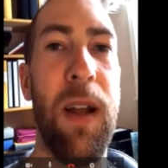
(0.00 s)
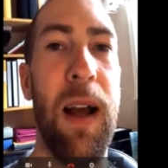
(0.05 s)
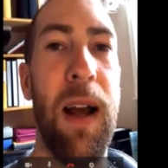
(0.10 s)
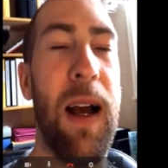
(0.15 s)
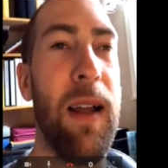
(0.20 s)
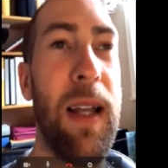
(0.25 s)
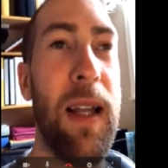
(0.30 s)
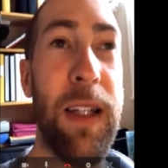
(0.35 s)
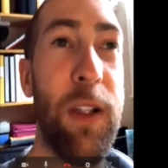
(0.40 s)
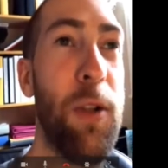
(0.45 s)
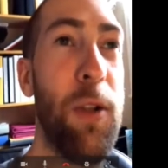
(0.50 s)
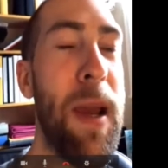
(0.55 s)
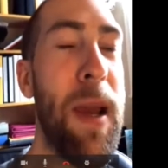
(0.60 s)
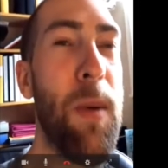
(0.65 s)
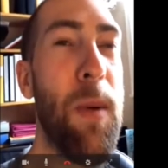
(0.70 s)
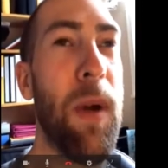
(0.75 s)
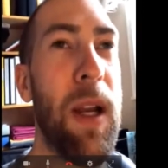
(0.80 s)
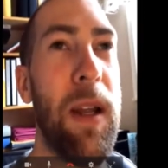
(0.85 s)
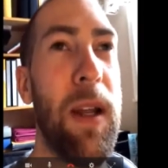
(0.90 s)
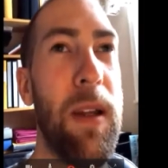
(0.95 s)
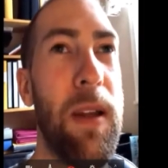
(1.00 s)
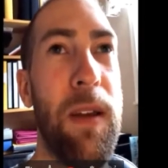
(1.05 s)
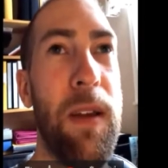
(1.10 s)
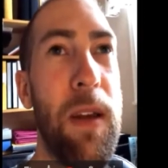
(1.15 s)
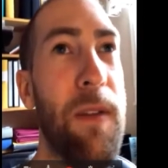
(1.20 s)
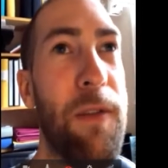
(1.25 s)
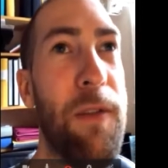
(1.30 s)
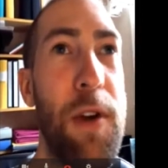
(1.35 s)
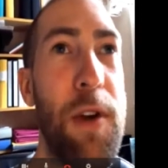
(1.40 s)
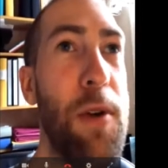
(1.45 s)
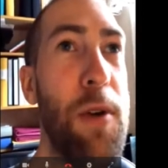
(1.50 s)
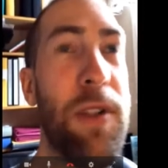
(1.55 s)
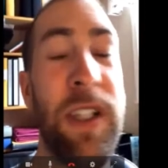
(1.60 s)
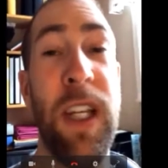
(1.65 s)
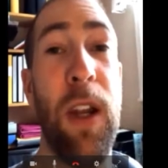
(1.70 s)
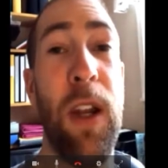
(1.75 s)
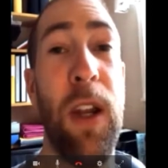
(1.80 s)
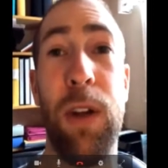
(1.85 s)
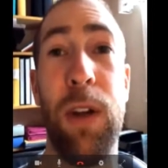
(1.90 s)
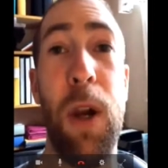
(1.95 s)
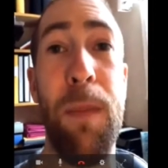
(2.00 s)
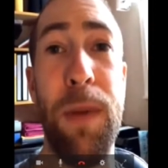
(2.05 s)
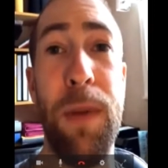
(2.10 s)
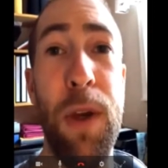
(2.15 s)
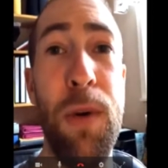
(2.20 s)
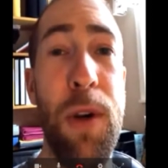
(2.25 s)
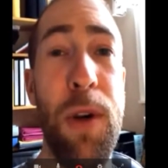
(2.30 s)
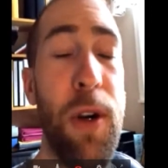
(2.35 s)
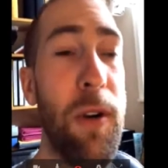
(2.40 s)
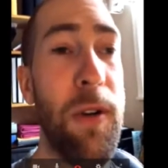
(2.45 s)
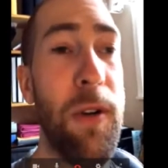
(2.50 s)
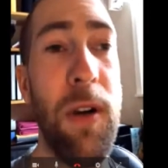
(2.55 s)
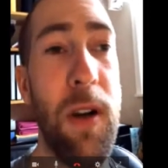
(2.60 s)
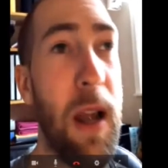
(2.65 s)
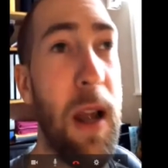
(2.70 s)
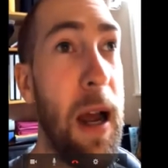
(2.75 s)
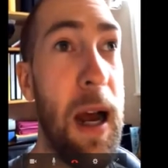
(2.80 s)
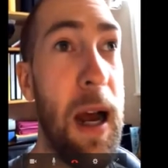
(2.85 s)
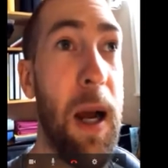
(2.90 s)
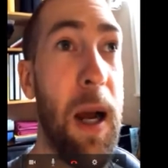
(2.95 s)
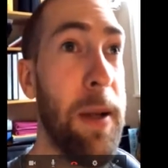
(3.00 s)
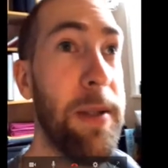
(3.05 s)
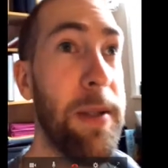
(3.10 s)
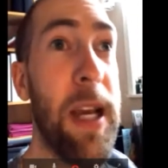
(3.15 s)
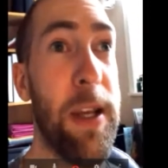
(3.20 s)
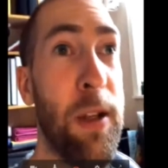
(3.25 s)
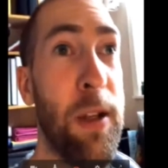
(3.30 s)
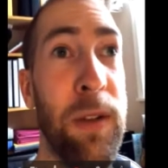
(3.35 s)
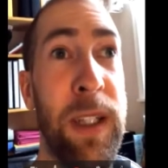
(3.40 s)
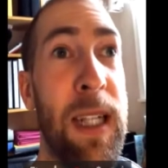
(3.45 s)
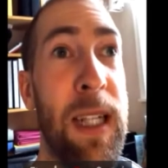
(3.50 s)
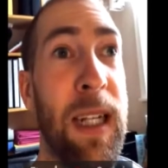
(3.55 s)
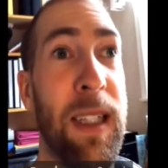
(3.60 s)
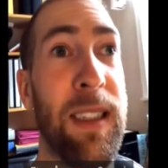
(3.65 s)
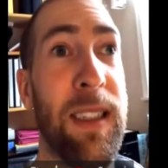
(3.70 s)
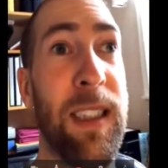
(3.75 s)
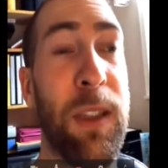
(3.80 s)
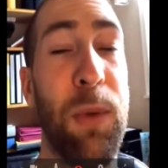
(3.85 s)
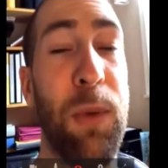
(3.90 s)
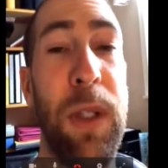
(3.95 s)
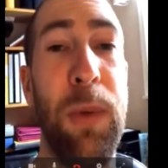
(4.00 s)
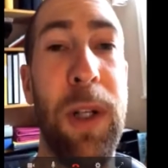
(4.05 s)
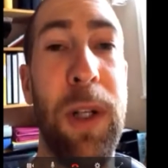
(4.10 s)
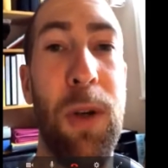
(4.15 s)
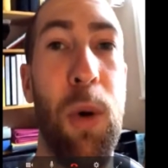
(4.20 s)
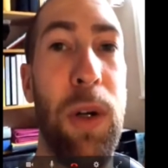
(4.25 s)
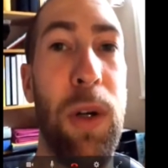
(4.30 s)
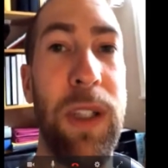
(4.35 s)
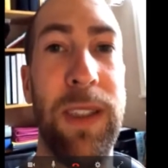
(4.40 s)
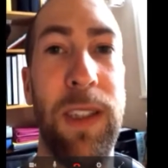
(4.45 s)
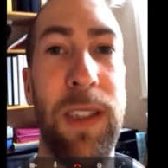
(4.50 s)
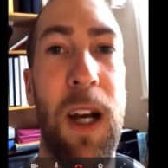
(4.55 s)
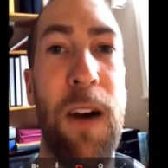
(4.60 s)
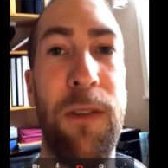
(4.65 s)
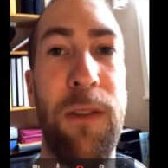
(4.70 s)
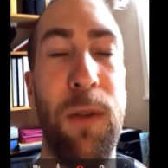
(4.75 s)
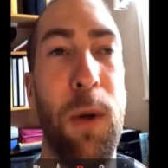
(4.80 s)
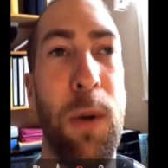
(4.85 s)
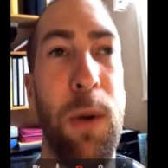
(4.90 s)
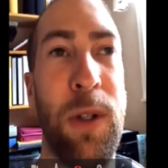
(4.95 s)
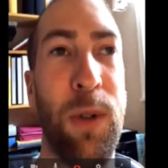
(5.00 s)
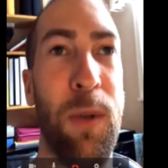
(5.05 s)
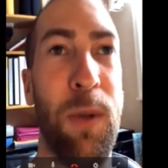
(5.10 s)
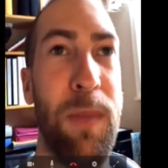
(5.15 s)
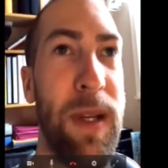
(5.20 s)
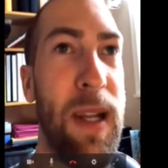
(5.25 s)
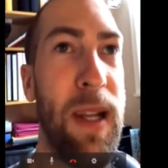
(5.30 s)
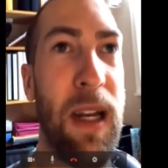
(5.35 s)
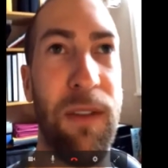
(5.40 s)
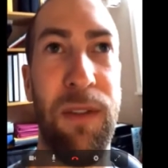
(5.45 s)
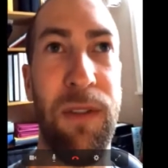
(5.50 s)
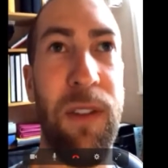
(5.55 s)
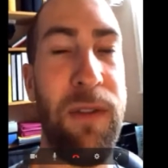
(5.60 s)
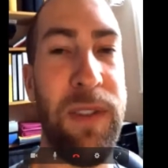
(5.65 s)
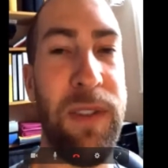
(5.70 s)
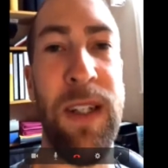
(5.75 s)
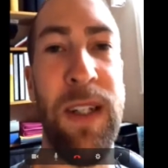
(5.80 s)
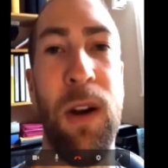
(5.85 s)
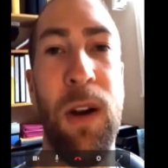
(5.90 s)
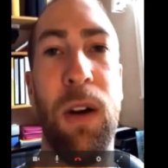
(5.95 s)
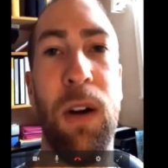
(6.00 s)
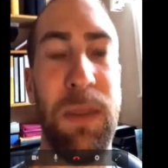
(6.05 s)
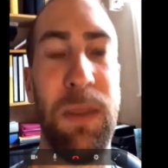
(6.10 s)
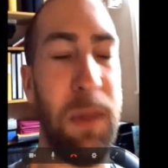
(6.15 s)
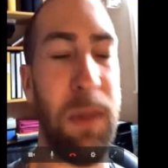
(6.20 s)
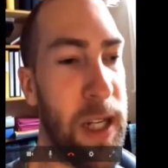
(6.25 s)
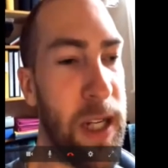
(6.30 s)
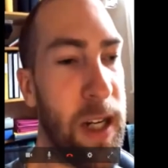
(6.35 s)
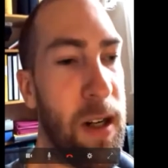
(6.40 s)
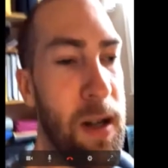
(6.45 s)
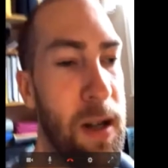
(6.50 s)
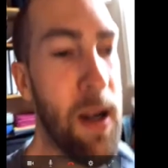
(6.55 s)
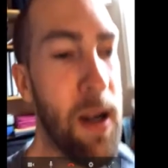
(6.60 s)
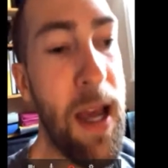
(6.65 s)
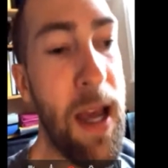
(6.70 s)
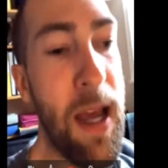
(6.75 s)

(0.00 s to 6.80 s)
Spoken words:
Like you may if you're using it on a computer, you need like a screen recording software, which would be like $15 per year.